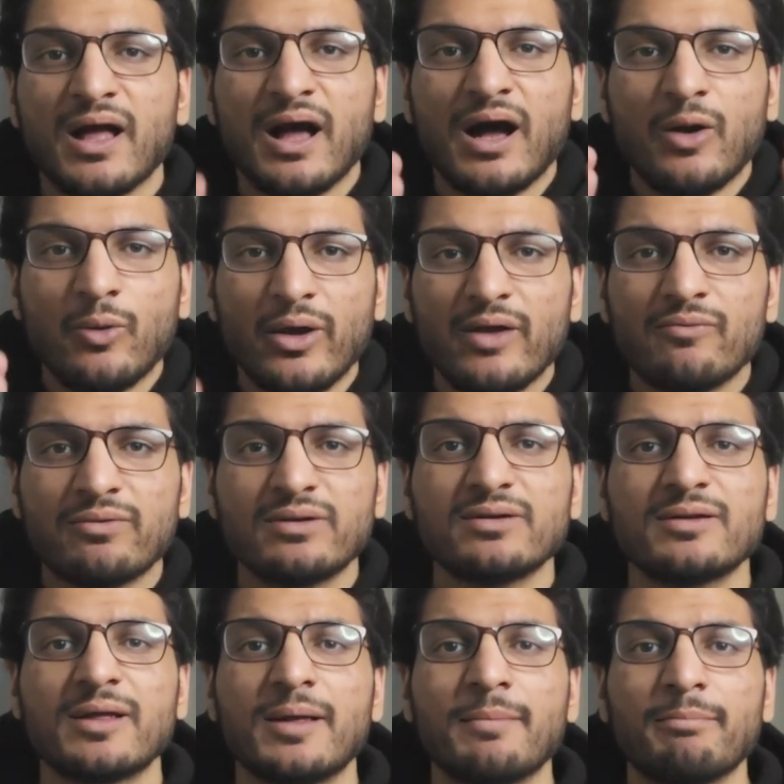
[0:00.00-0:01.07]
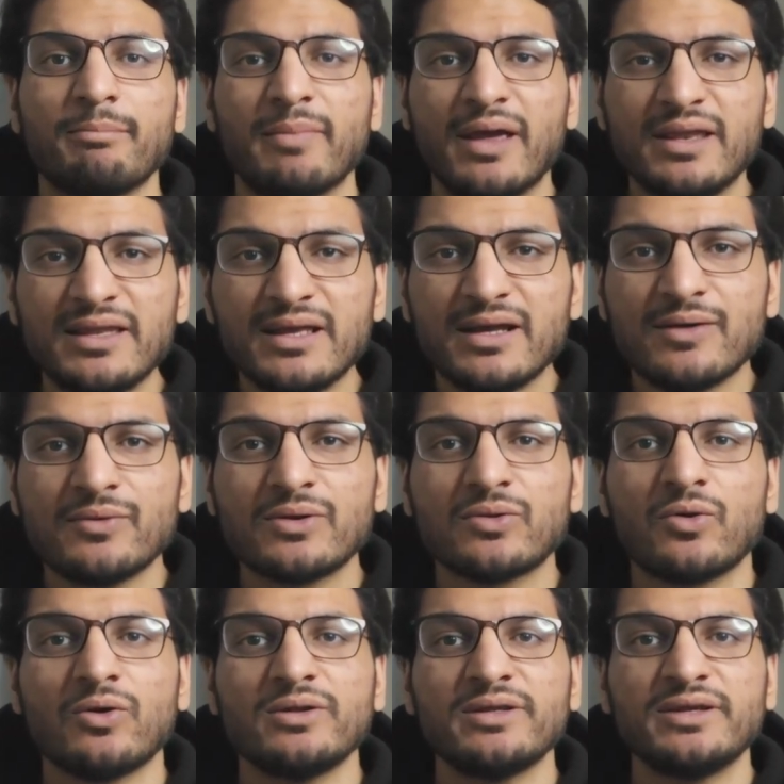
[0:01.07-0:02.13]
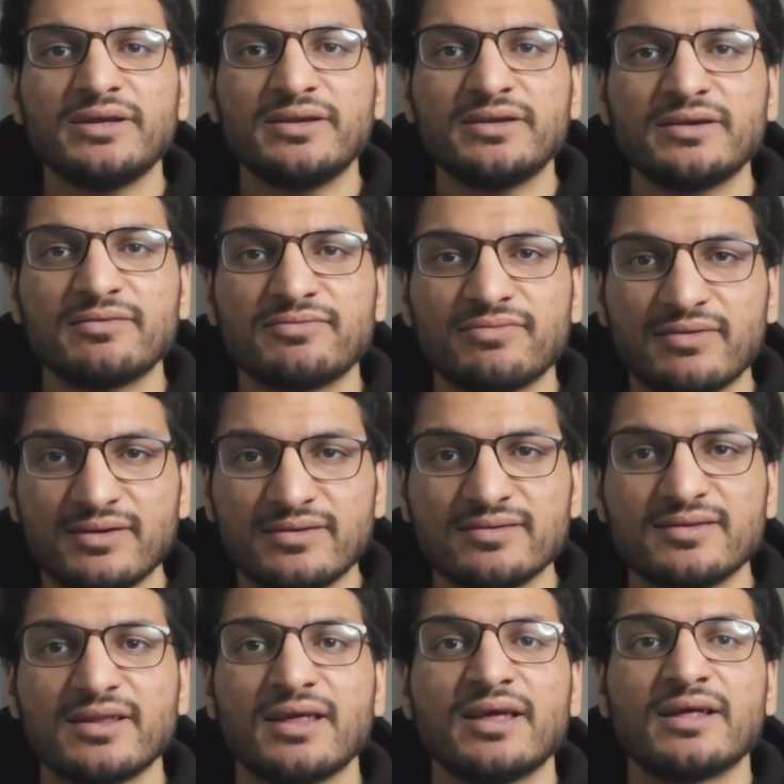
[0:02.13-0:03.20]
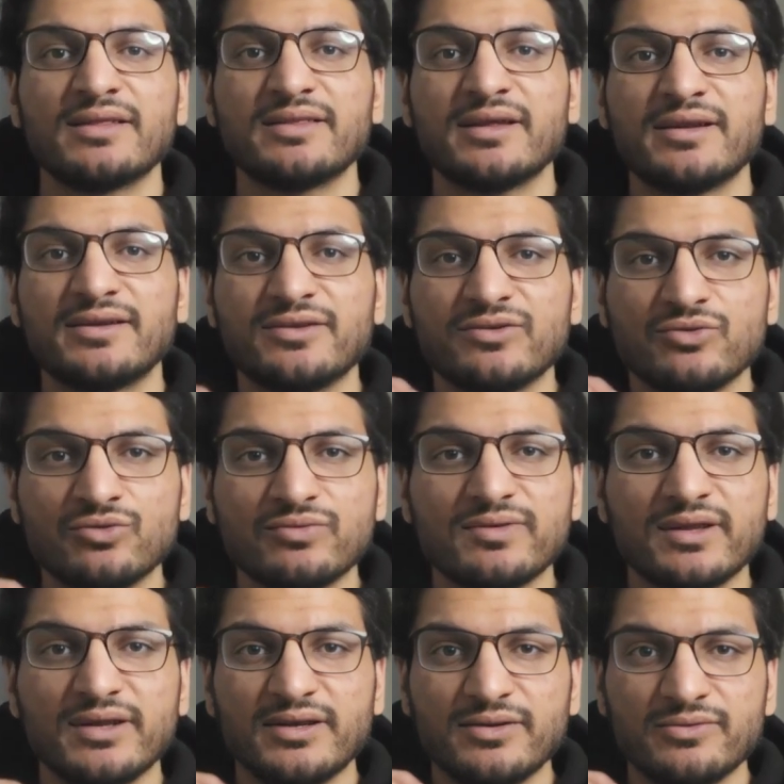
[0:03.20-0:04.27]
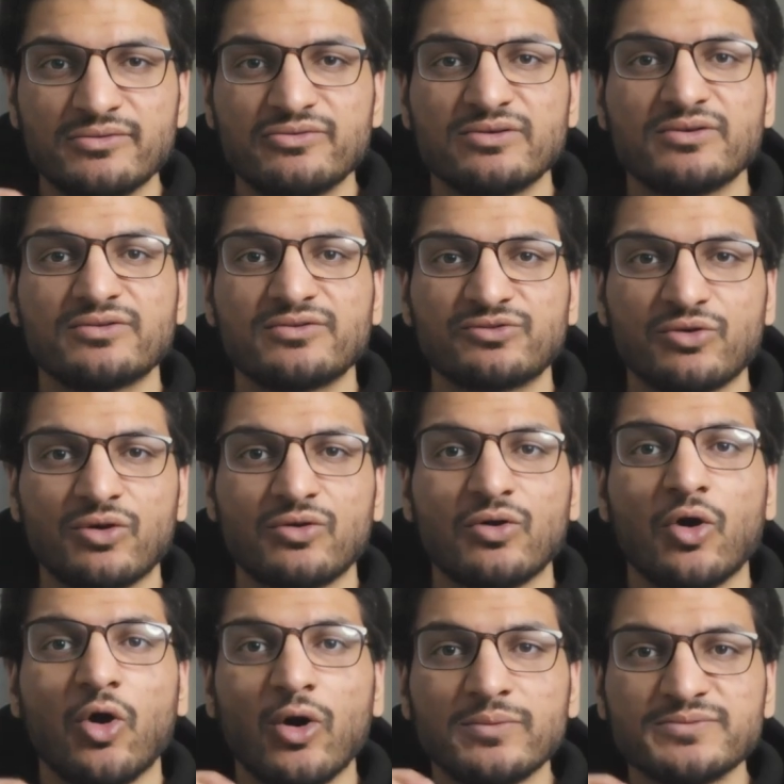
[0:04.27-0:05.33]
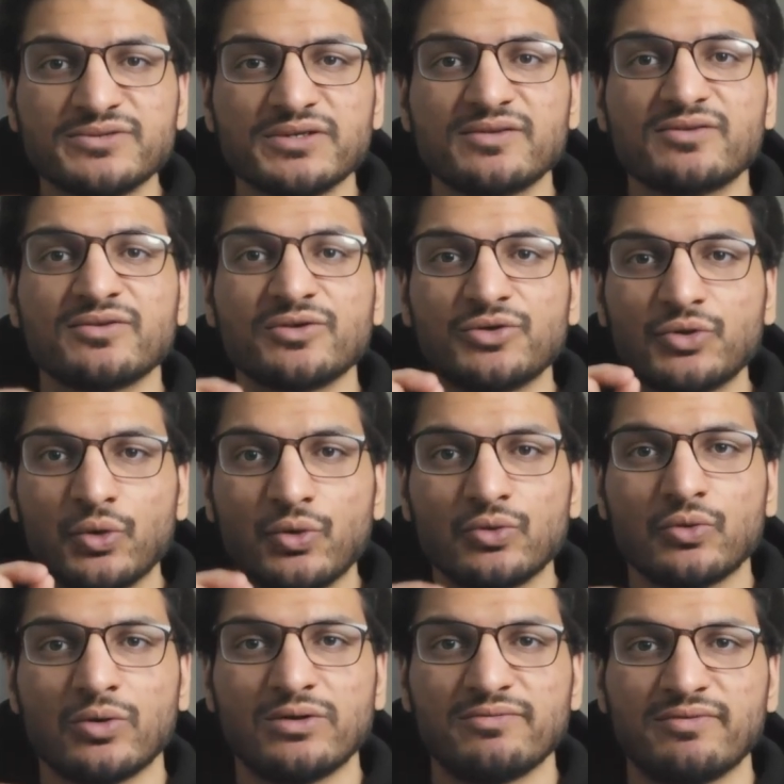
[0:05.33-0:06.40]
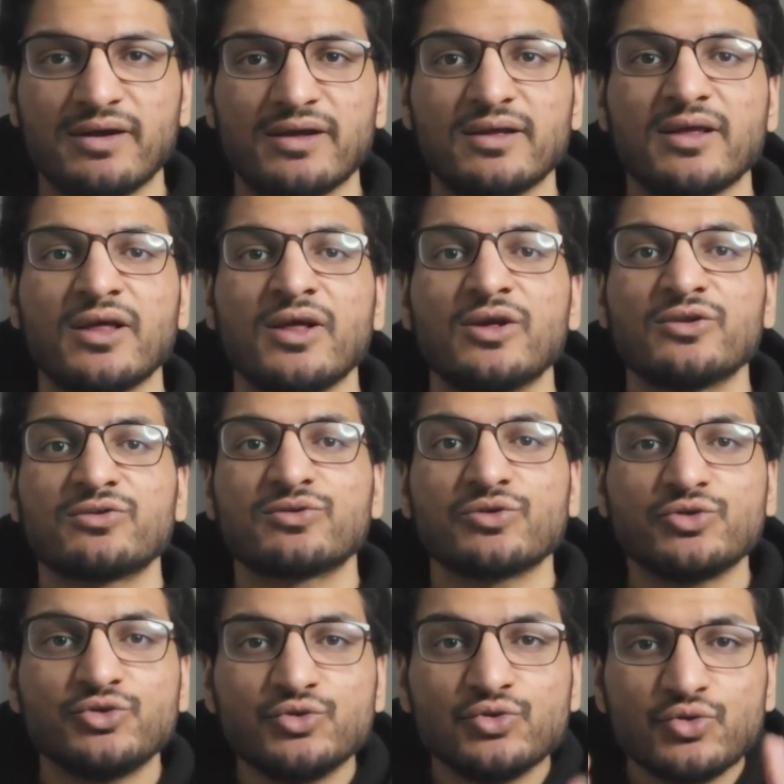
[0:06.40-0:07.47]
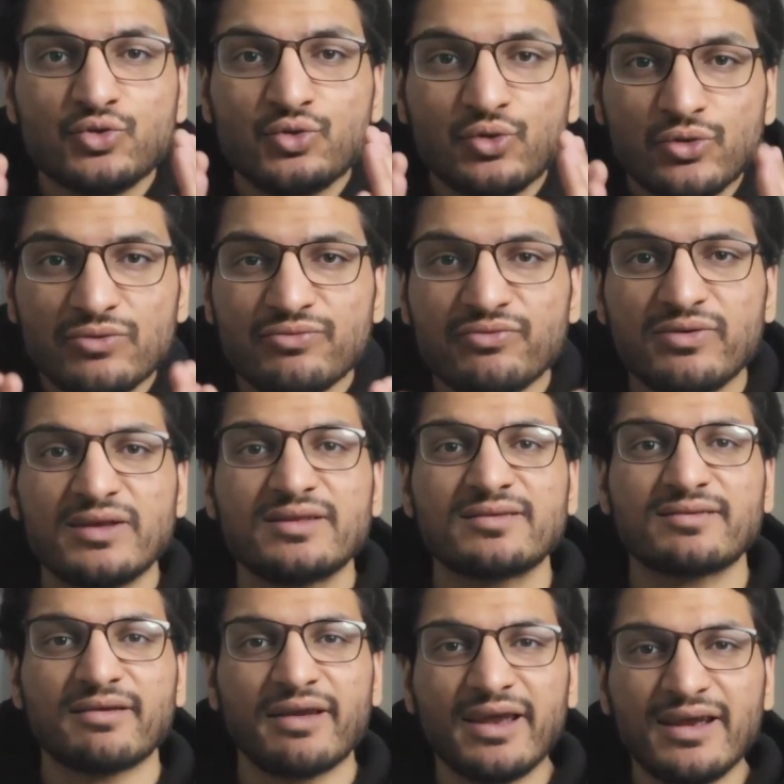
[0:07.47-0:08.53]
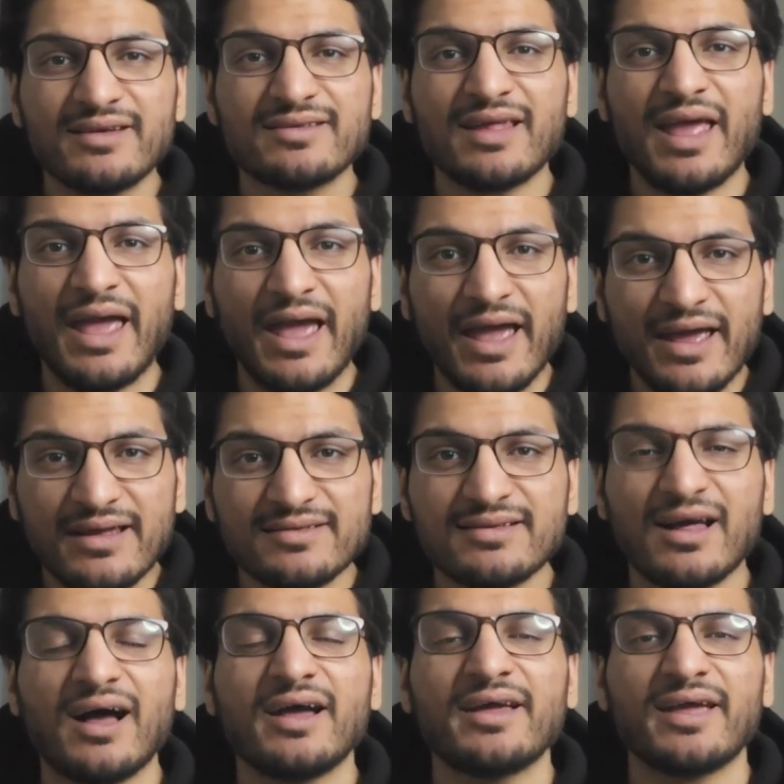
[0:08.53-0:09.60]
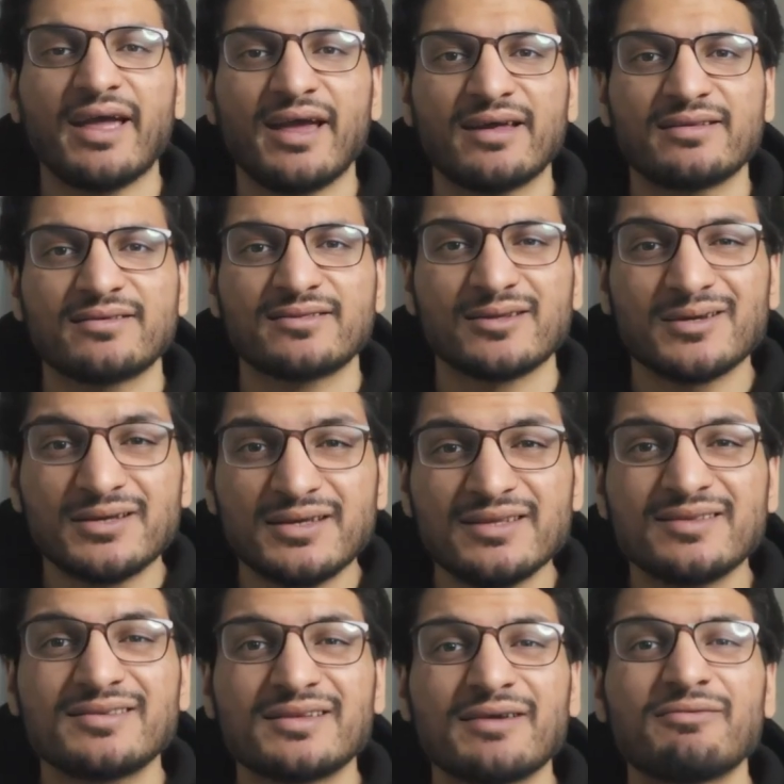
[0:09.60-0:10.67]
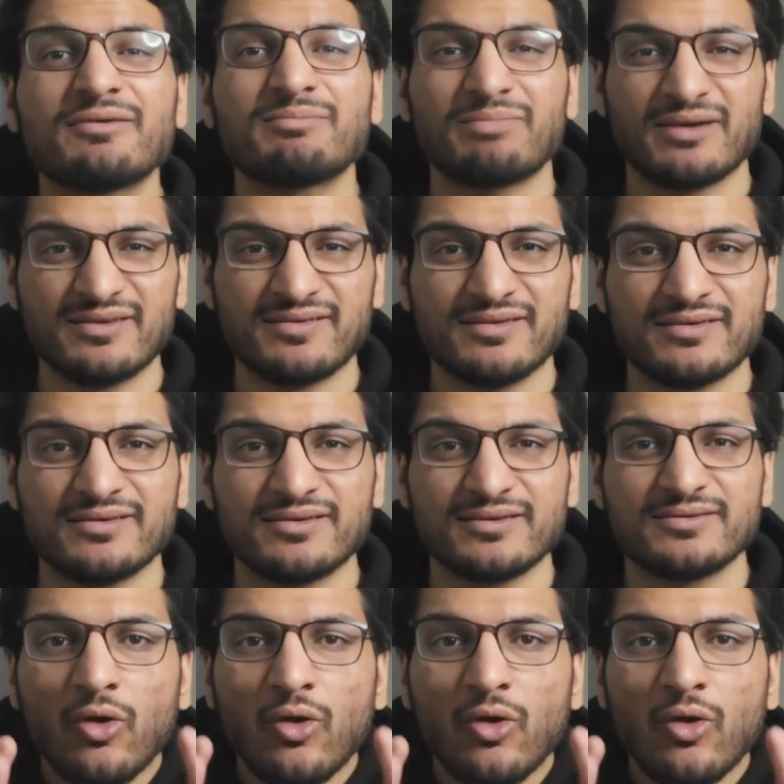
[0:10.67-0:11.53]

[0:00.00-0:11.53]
However, many covered call ETF funds that use individual stock options don't qualify, so you could face rates as high as 37%.